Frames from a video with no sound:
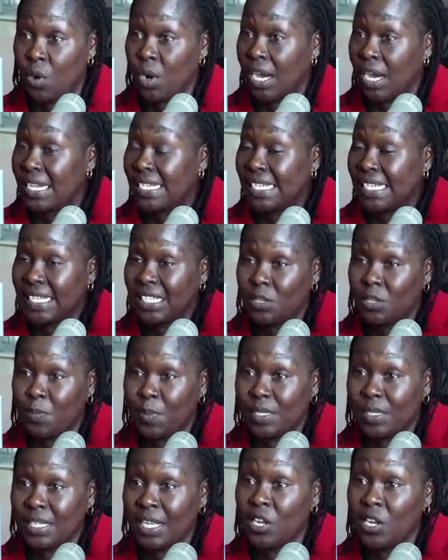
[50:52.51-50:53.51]
or at
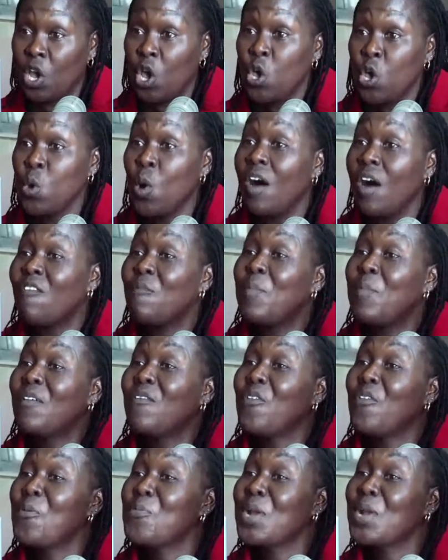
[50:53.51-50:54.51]
60%. percent mm -hmm. You mm-hmm. have
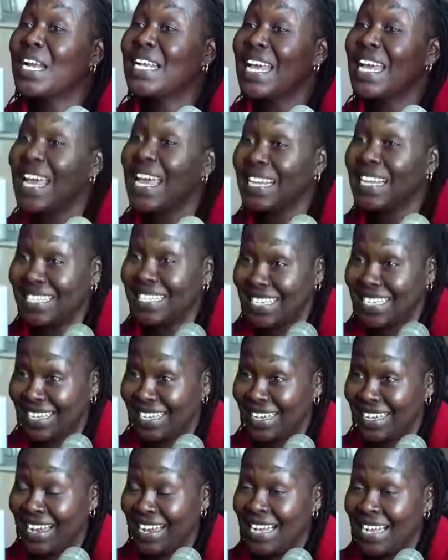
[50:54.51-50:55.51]
performed at 80.